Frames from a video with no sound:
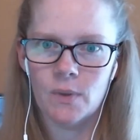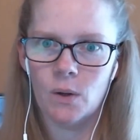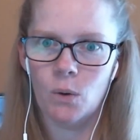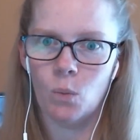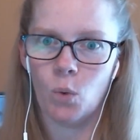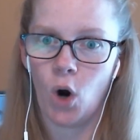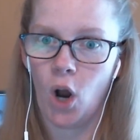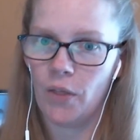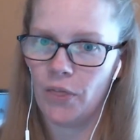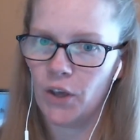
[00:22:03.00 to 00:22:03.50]

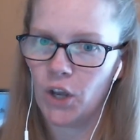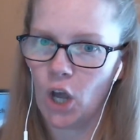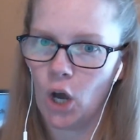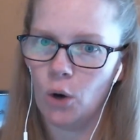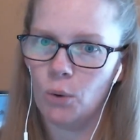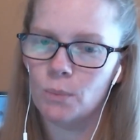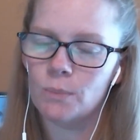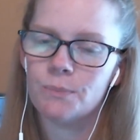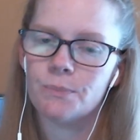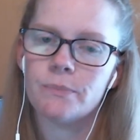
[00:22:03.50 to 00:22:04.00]
we're on the
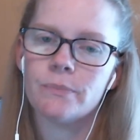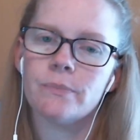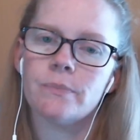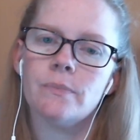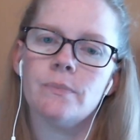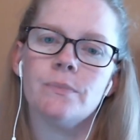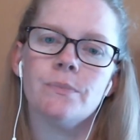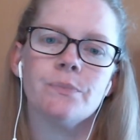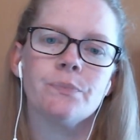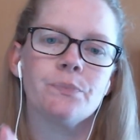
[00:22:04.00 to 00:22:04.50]
go,
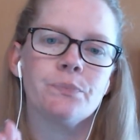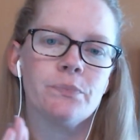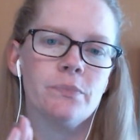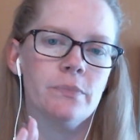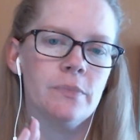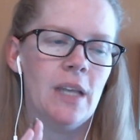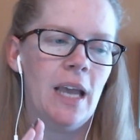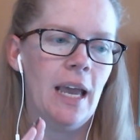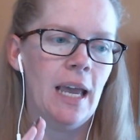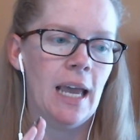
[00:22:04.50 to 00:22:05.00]

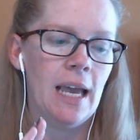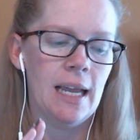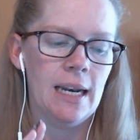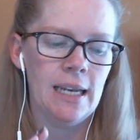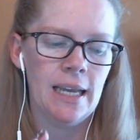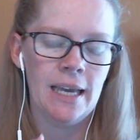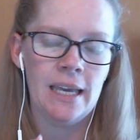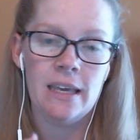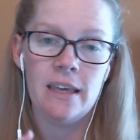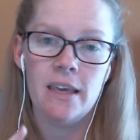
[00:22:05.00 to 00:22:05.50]
and
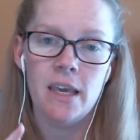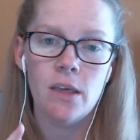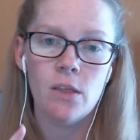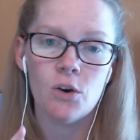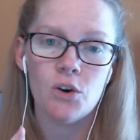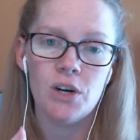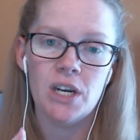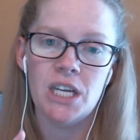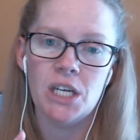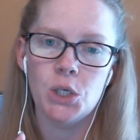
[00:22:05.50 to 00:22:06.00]
I
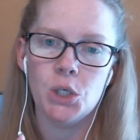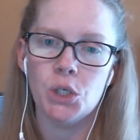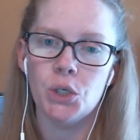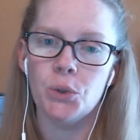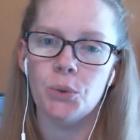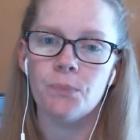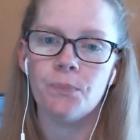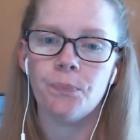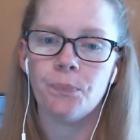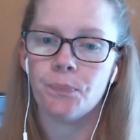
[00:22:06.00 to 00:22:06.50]
either need
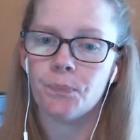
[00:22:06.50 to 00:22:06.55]
to